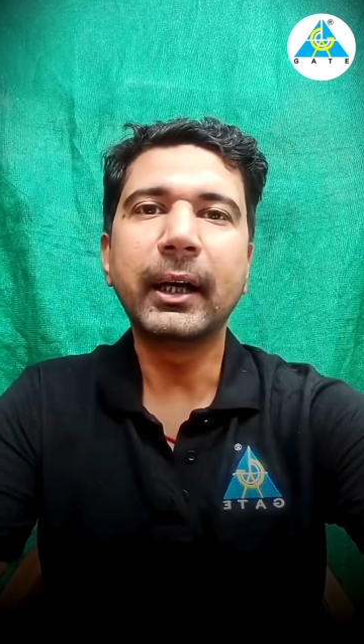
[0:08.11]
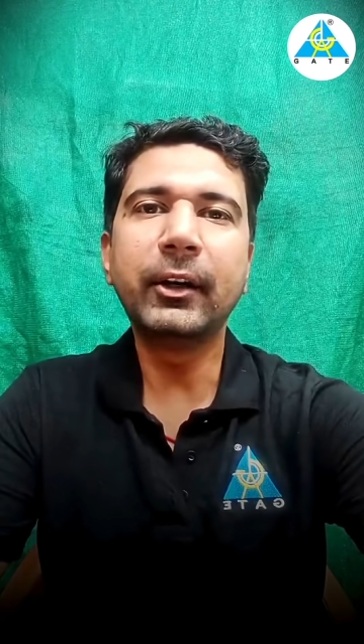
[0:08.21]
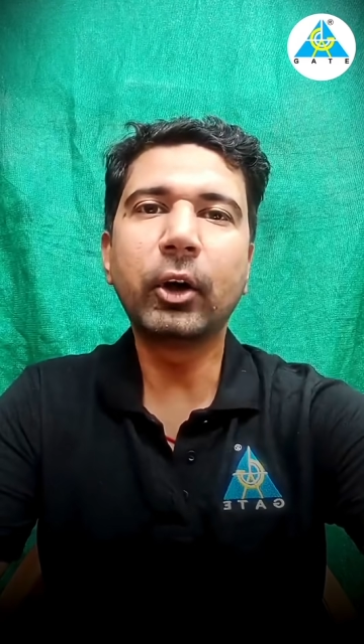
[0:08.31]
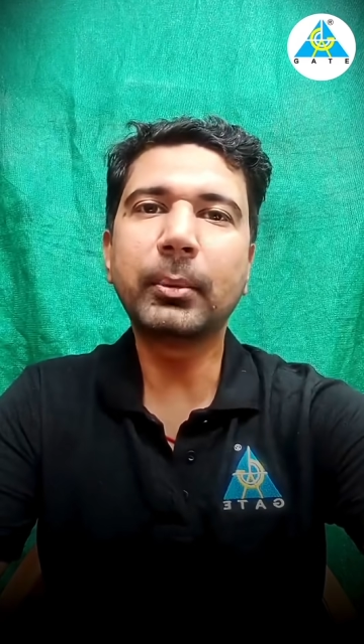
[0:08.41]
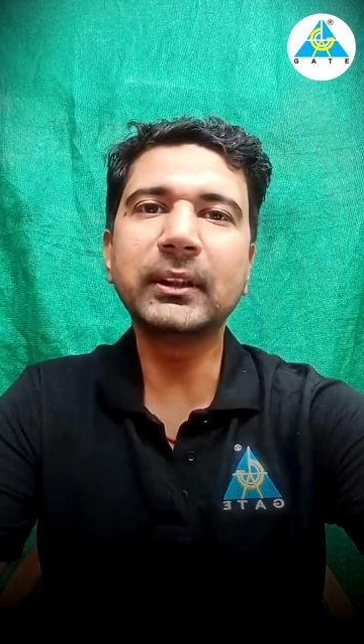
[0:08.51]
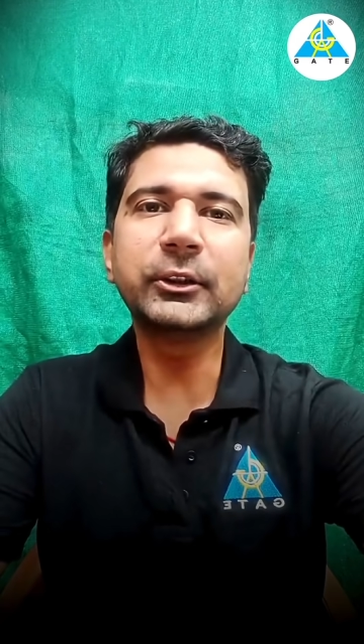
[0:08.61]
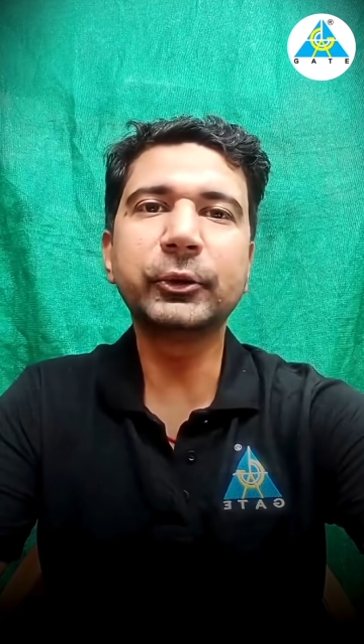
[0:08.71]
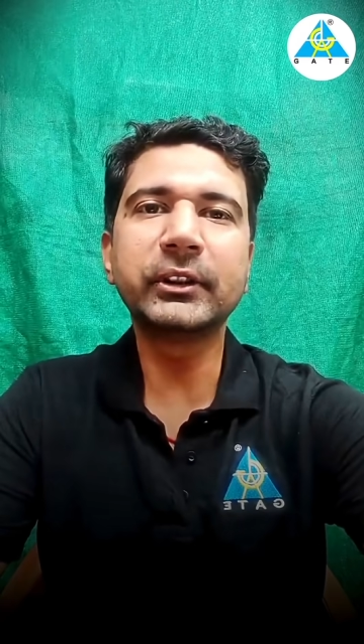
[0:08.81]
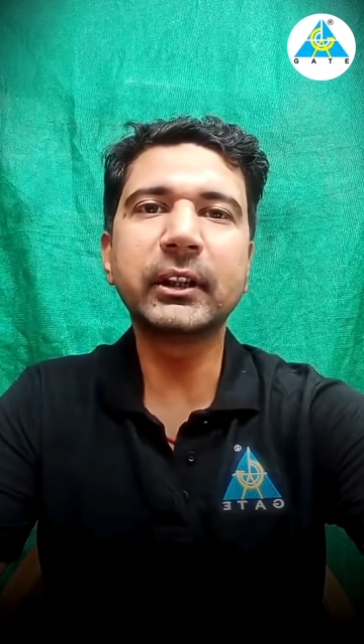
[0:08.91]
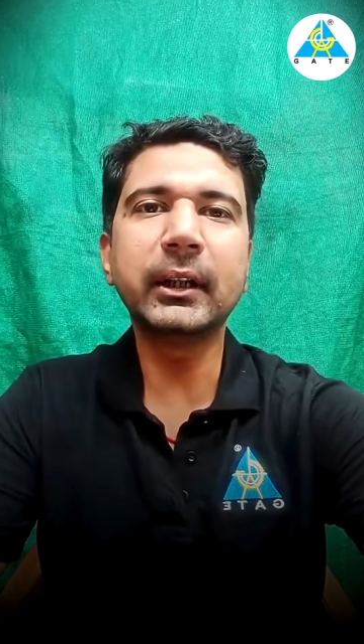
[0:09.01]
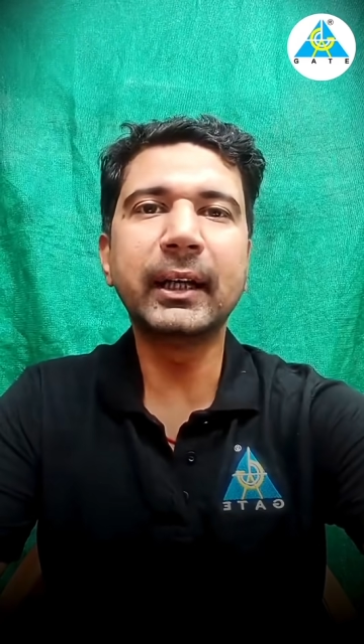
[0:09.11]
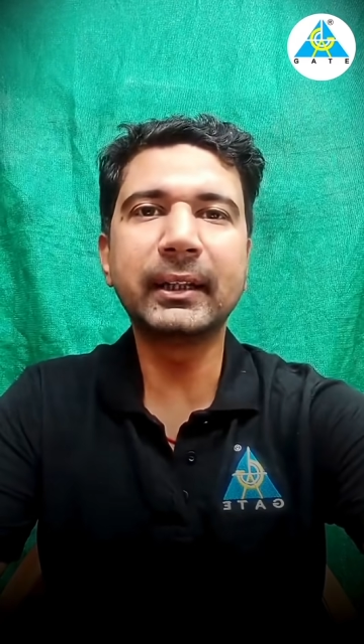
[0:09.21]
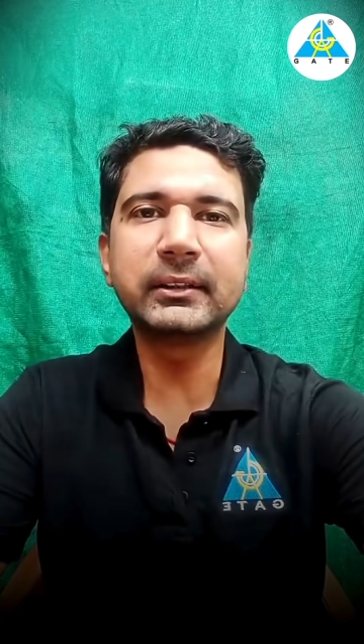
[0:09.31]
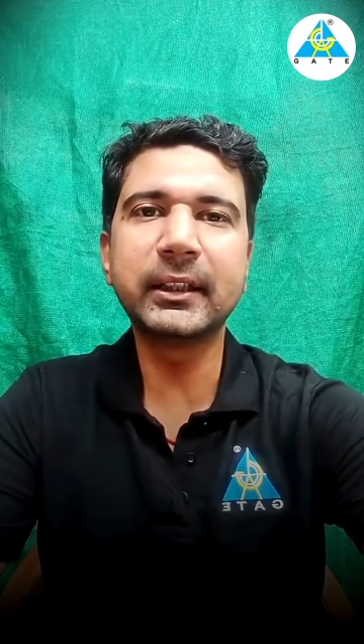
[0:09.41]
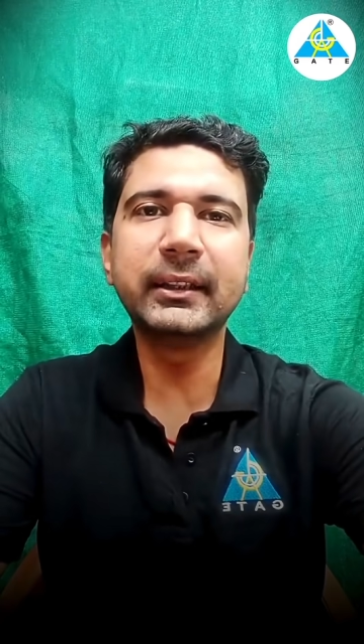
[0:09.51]
In normal situation,
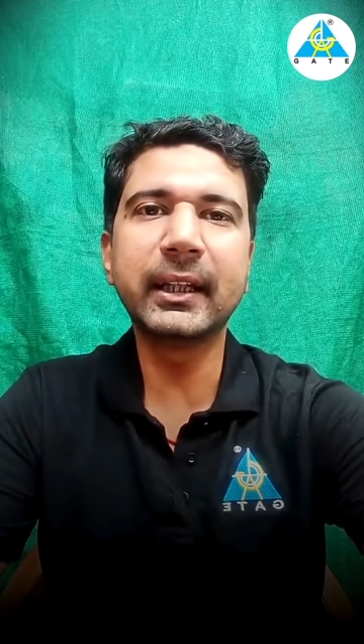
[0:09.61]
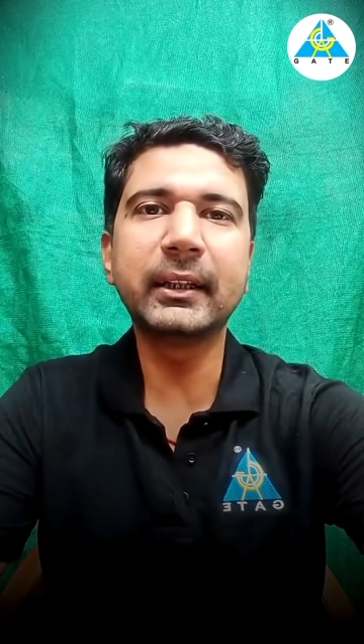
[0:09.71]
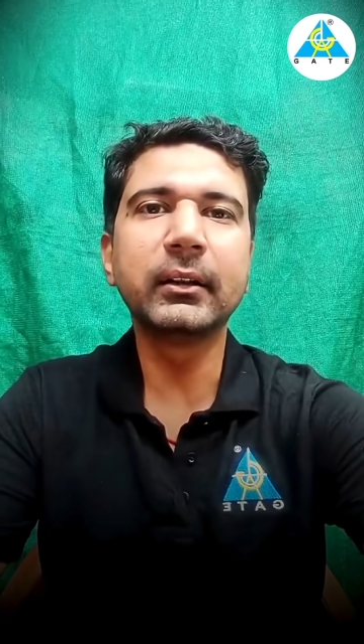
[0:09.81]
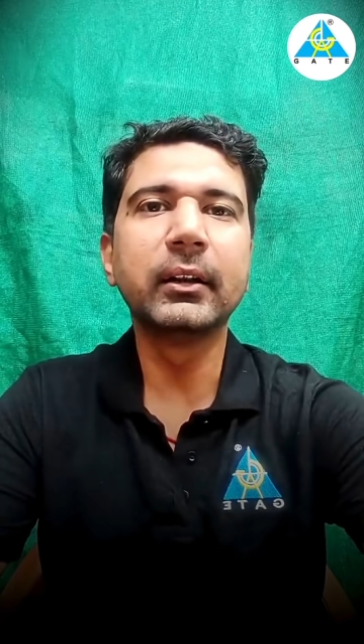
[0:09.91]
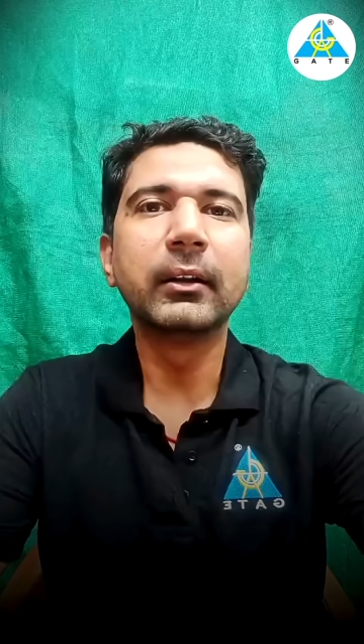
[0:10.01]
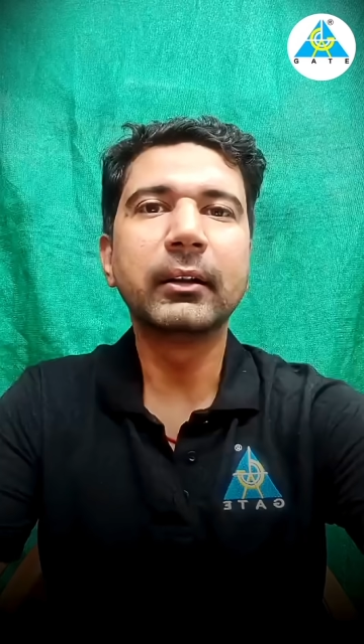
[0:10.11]
it is seen that